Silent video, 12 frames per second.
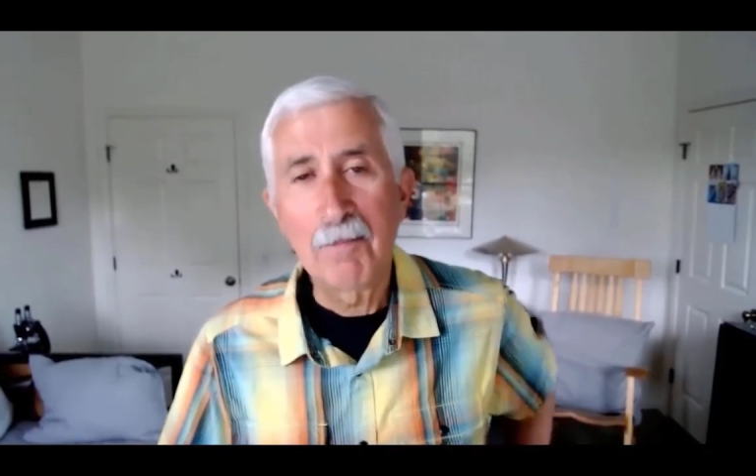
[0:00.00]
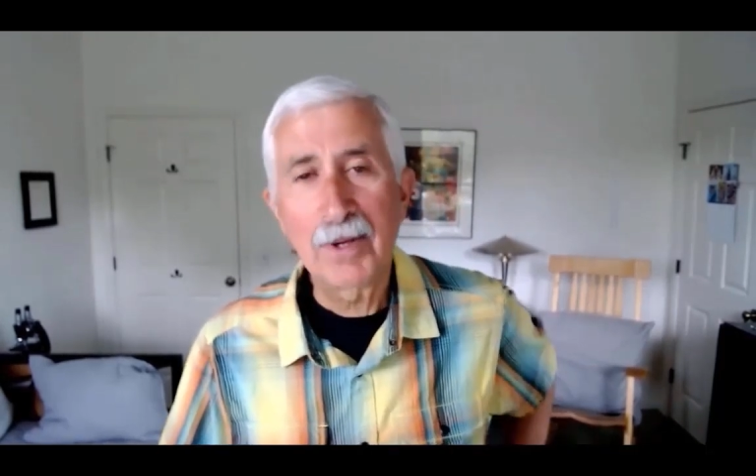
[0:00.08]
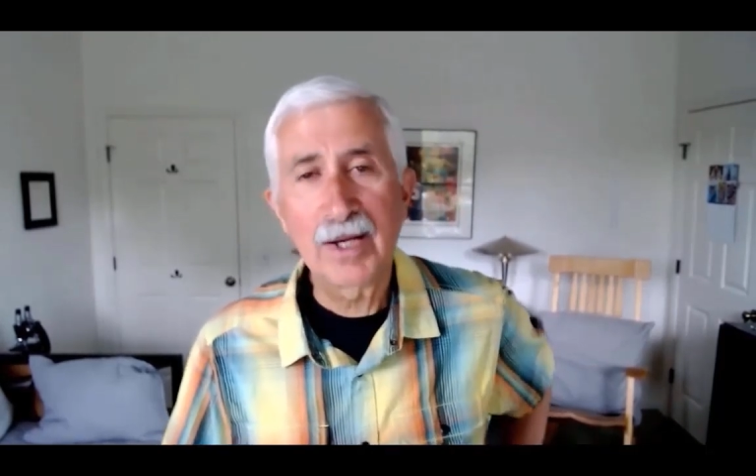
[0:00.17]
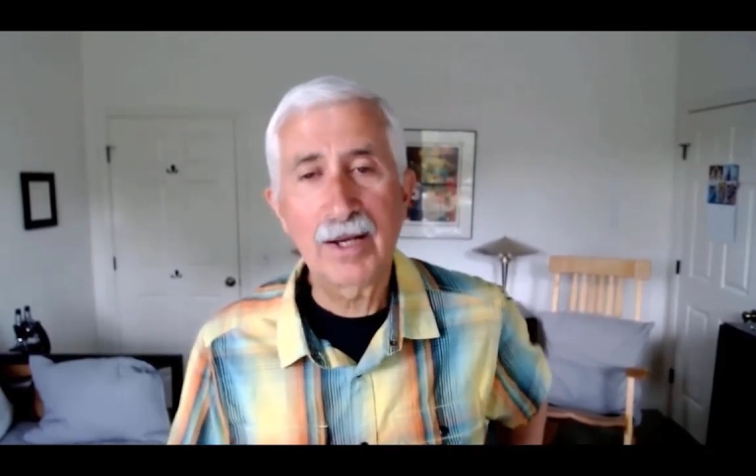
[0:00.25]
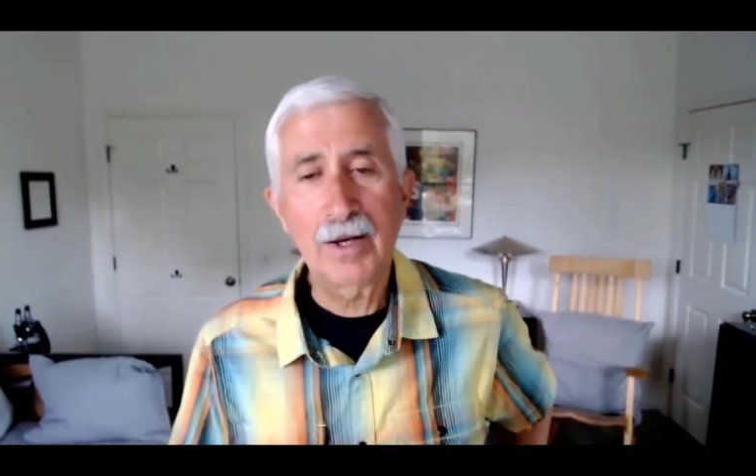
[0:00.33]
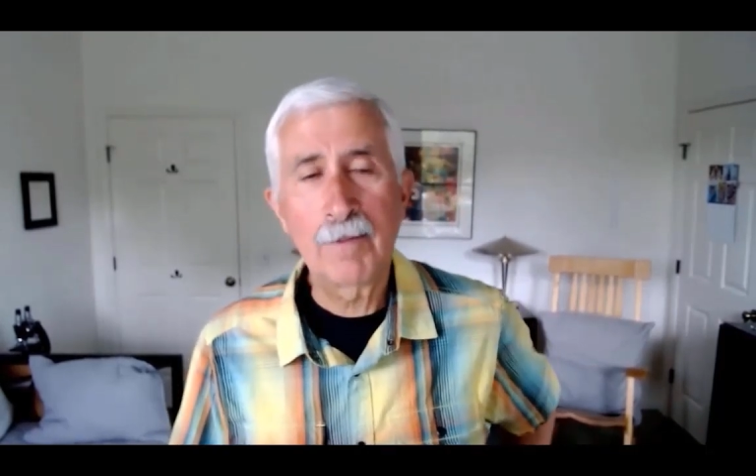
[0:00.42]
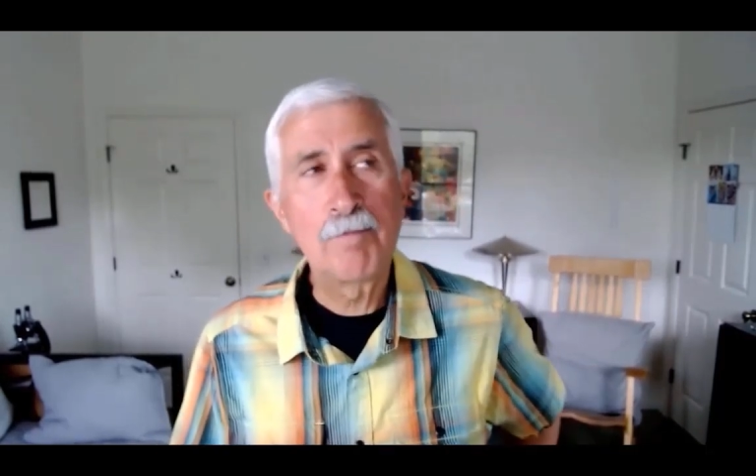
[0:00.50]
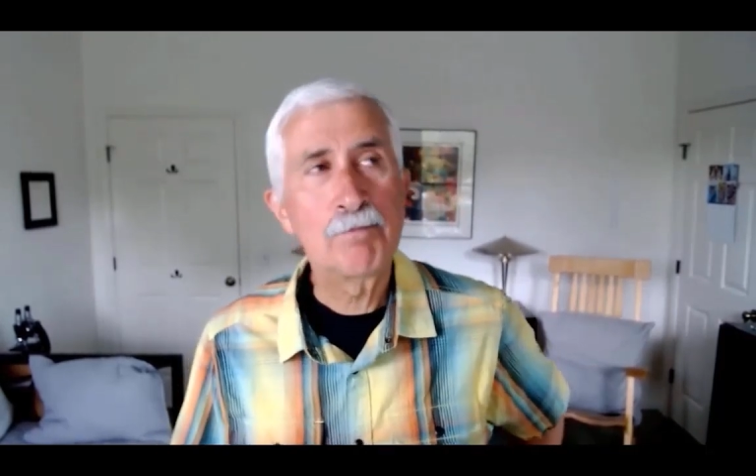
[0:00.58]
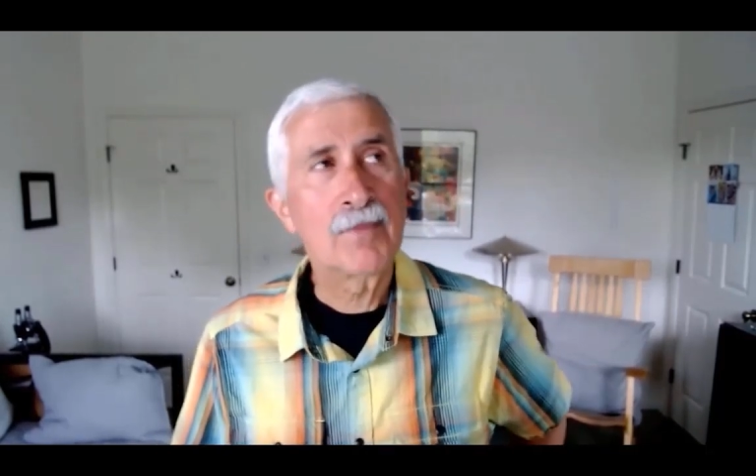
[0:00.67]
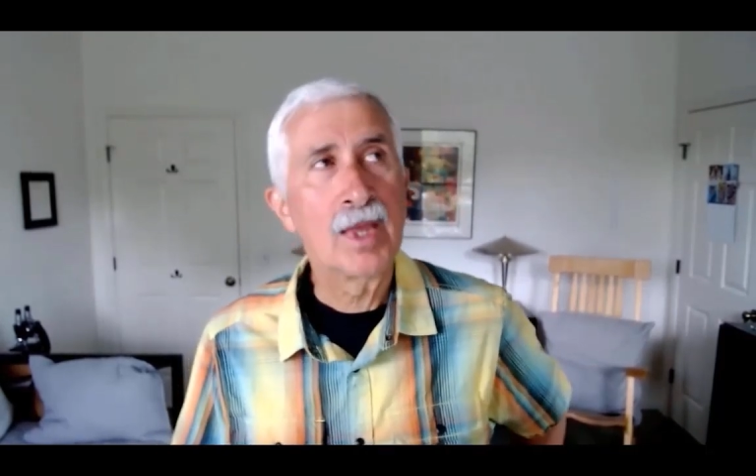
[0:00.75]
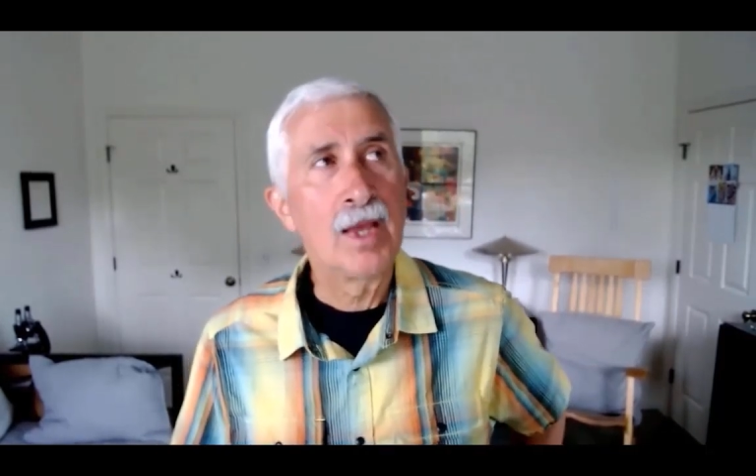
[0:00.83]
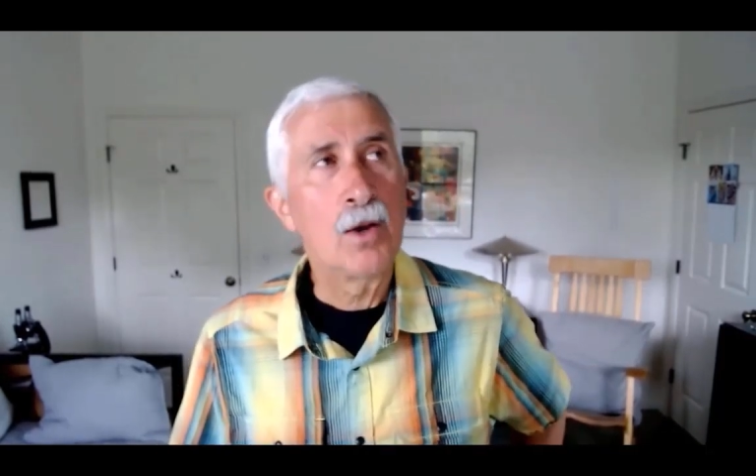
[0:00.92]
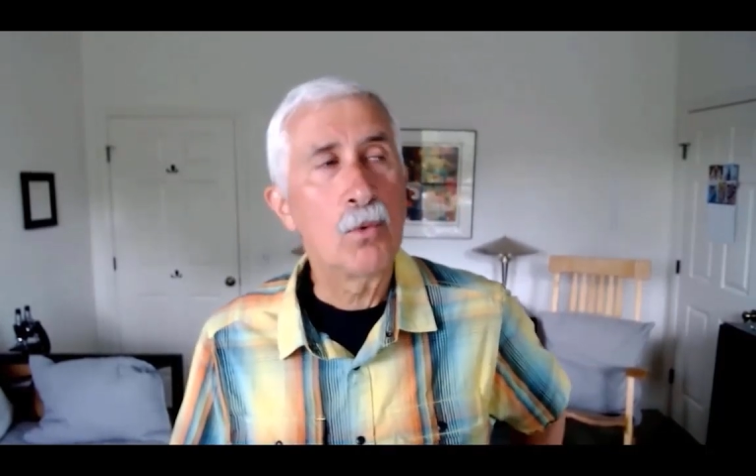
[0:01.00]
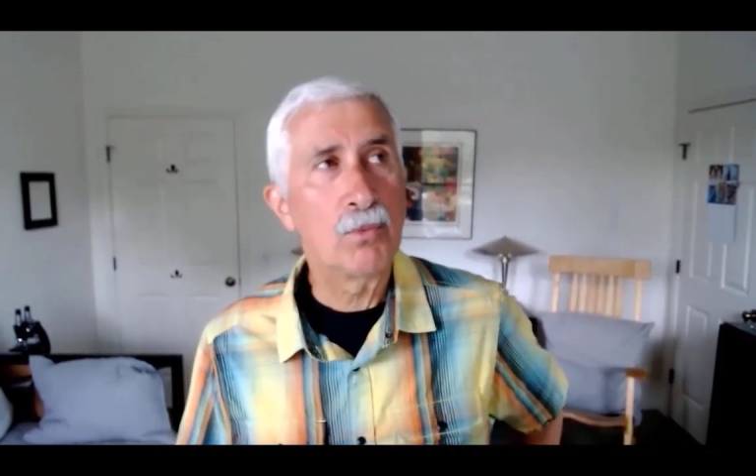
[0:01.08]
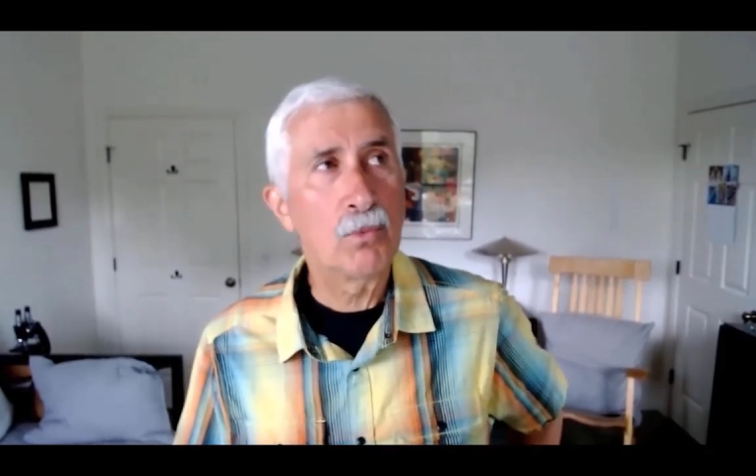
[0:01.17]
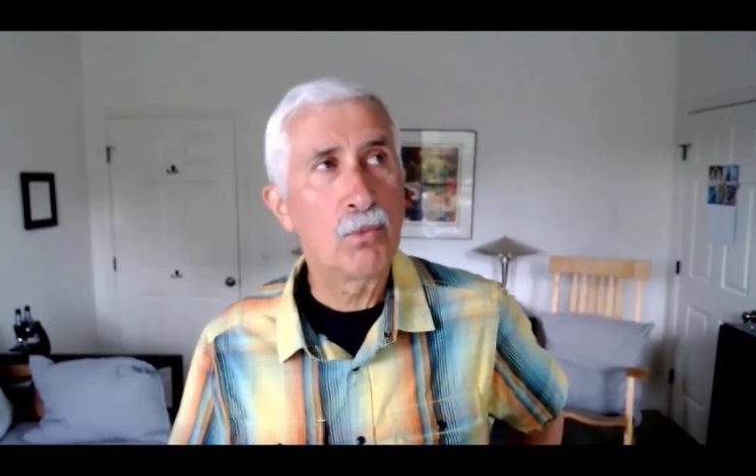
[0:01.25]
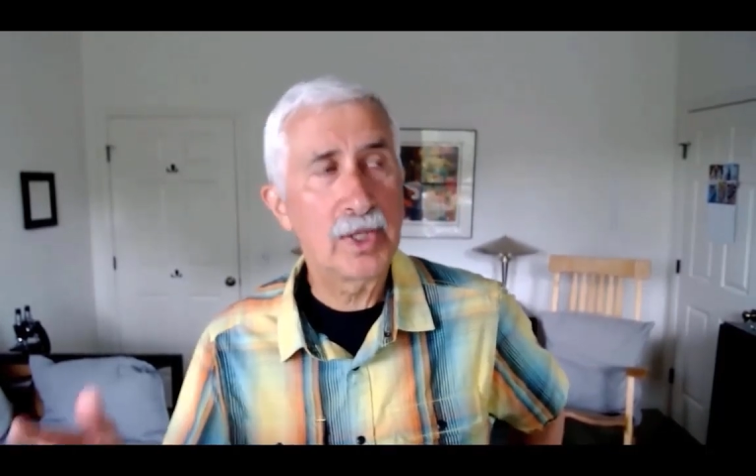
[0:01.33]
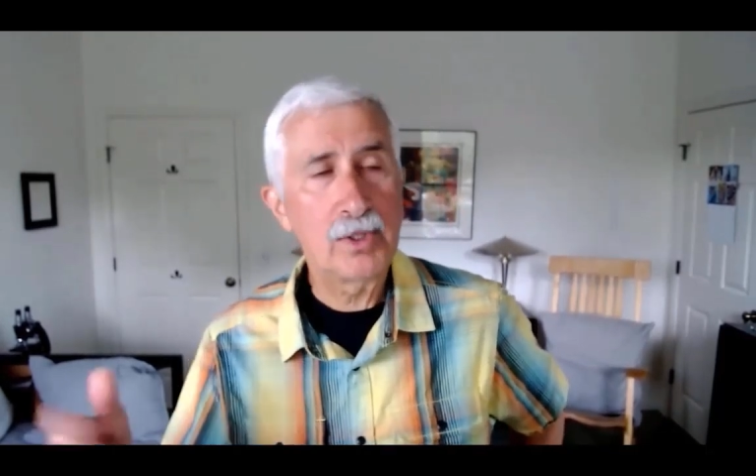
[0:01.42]
But um,
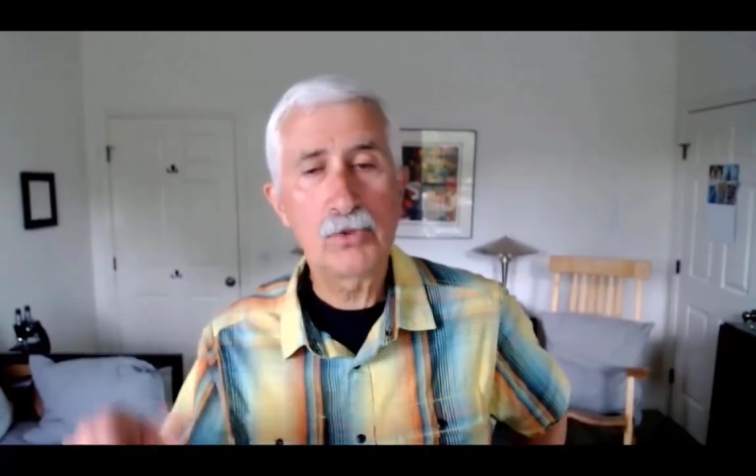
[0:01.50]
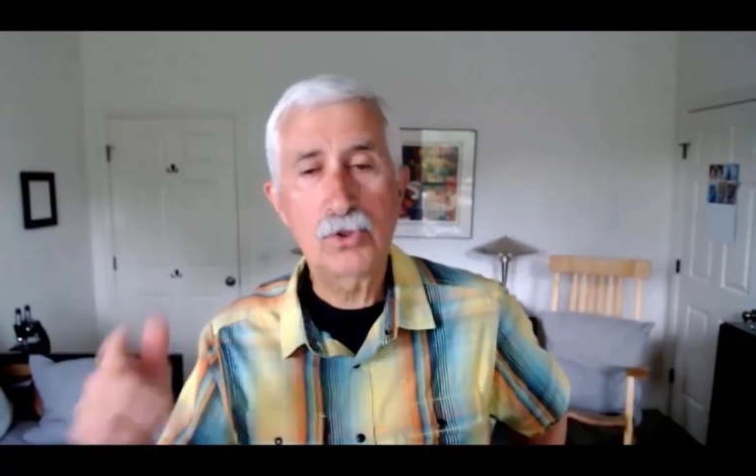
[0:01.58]
when you